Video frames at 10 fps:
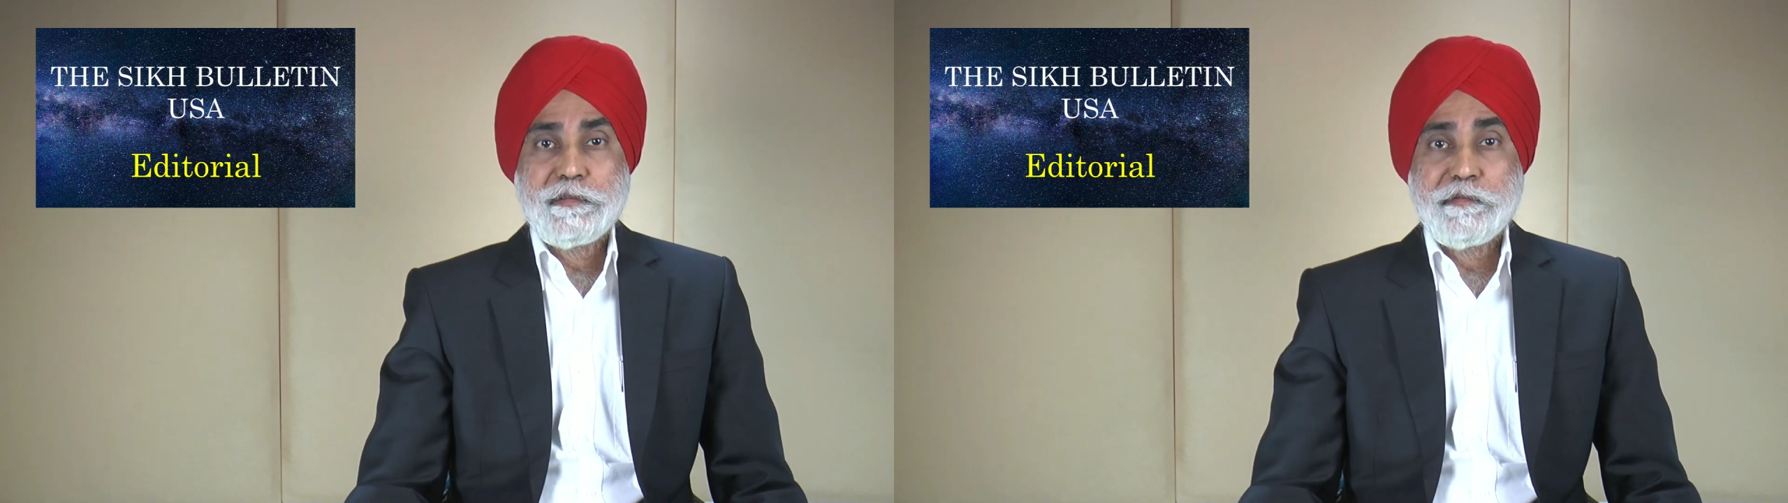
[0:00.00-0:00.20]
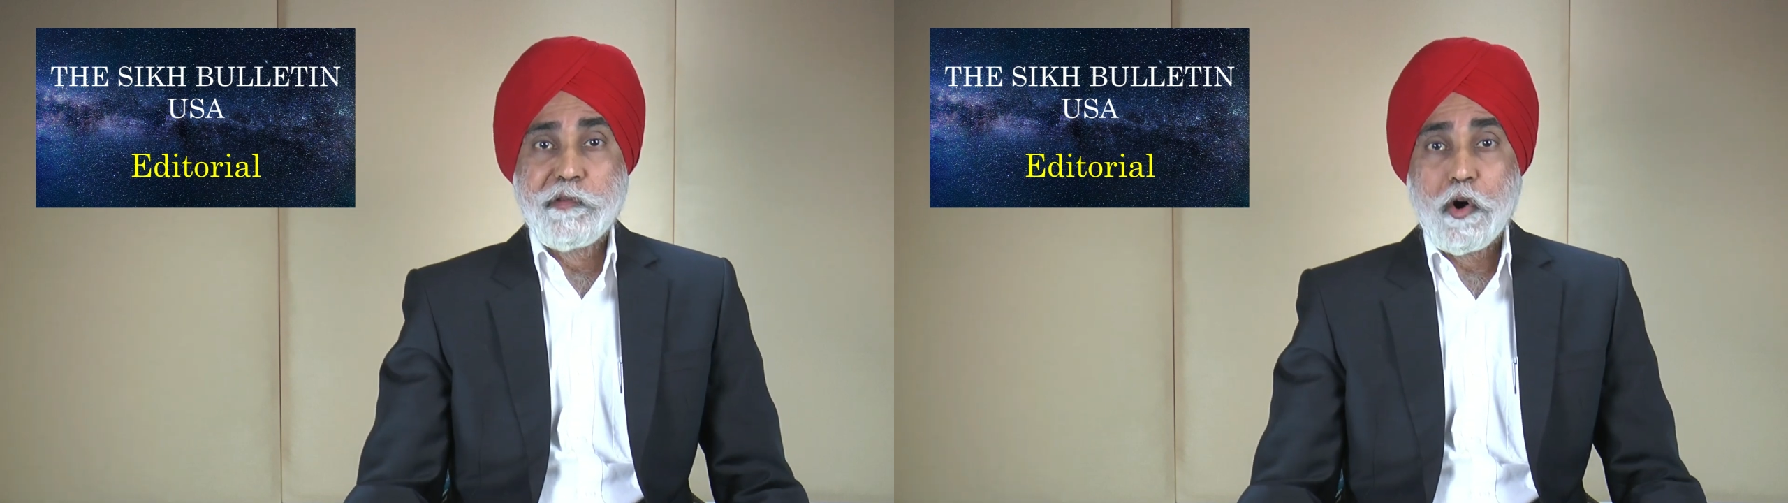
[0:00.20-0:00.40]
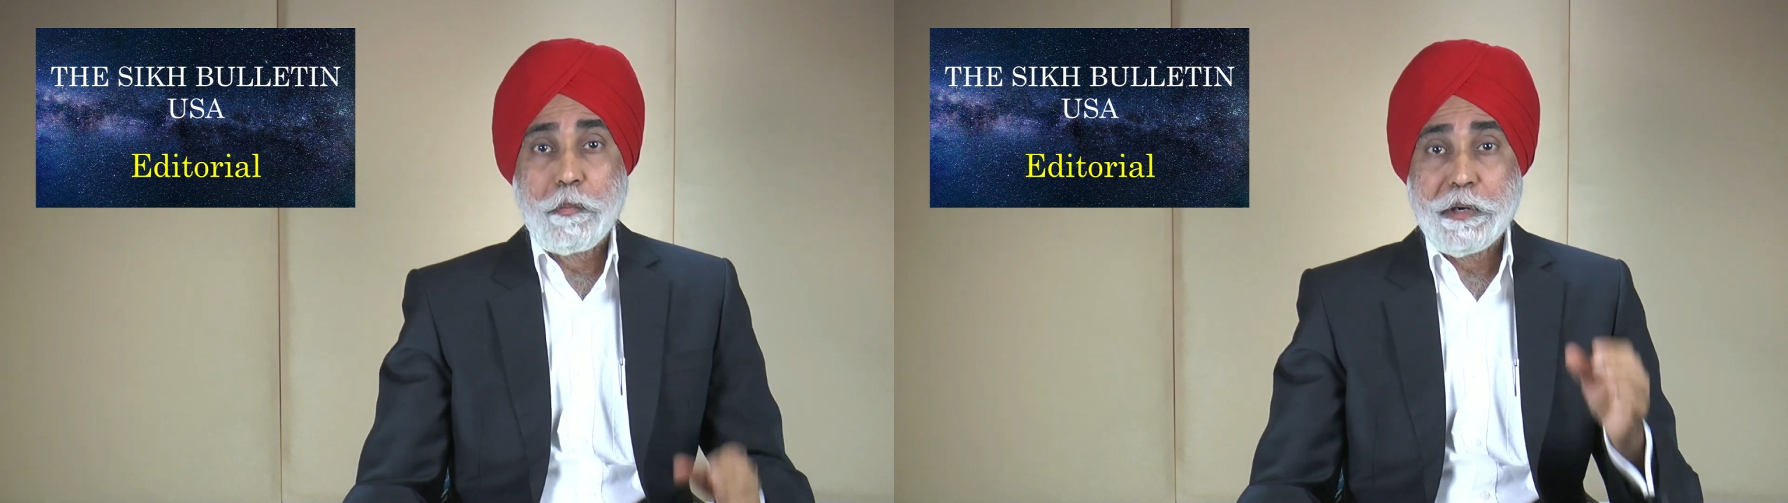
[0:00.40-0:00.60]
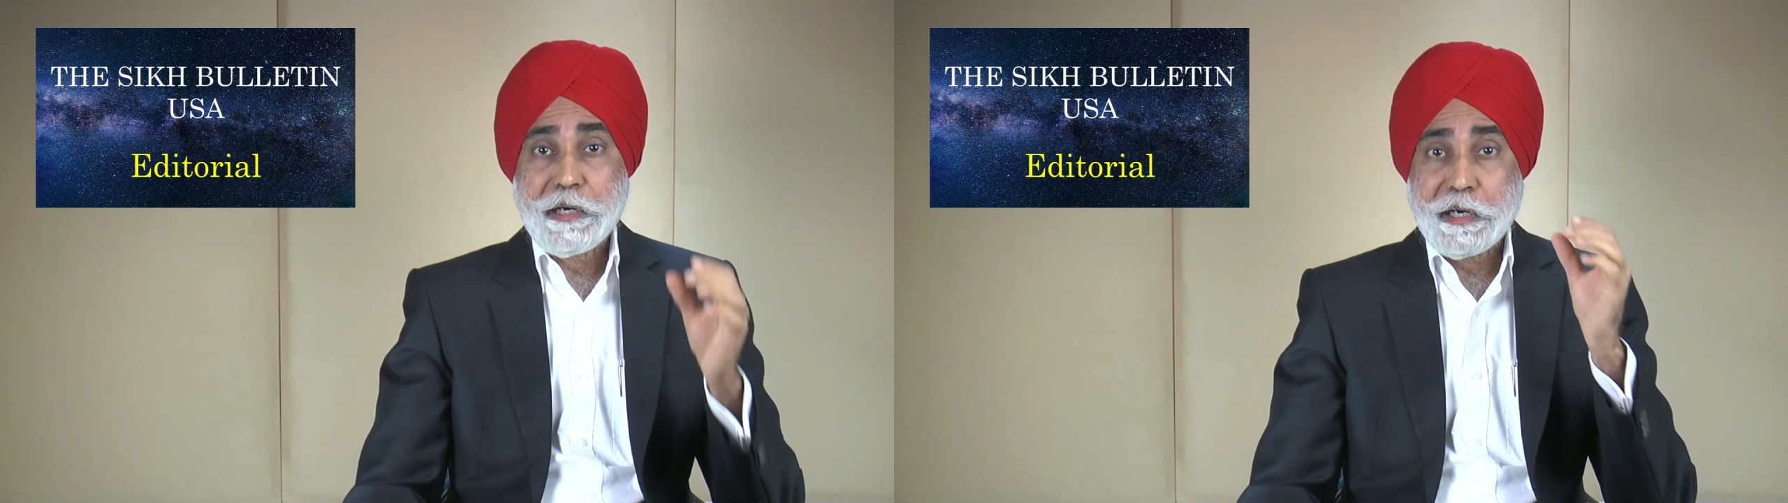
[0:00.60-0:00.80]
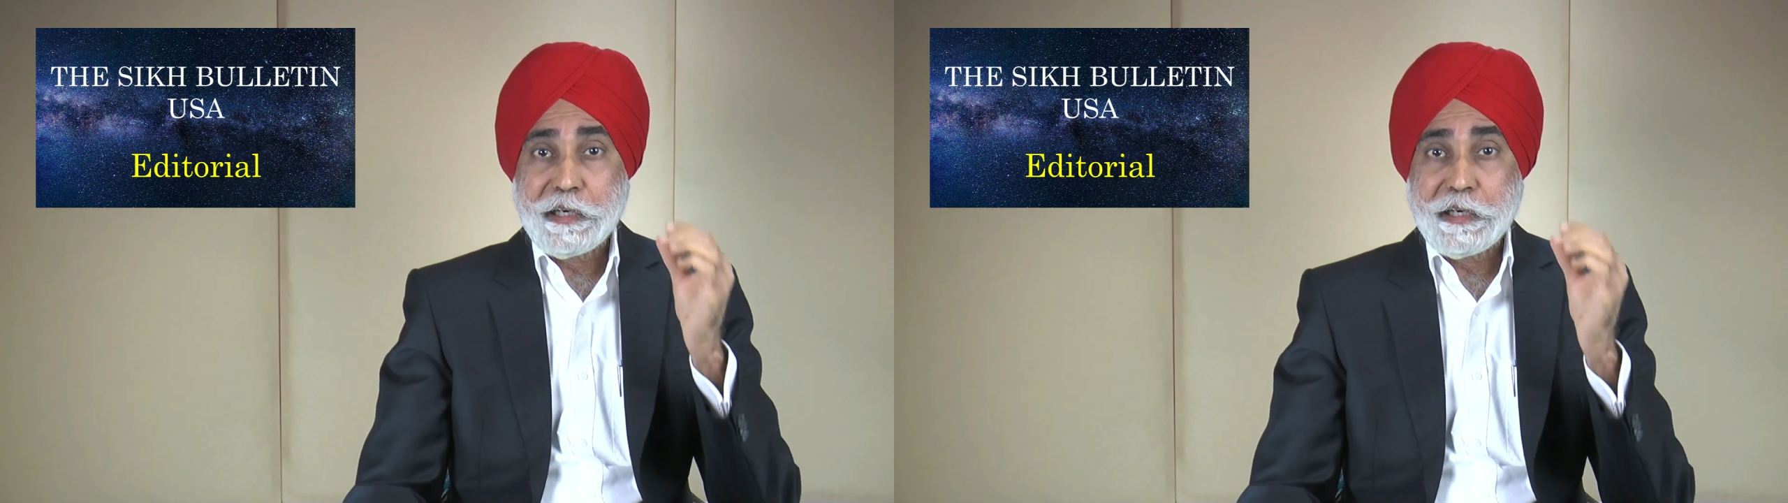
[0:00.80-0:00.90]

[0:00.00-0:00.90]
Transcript: Former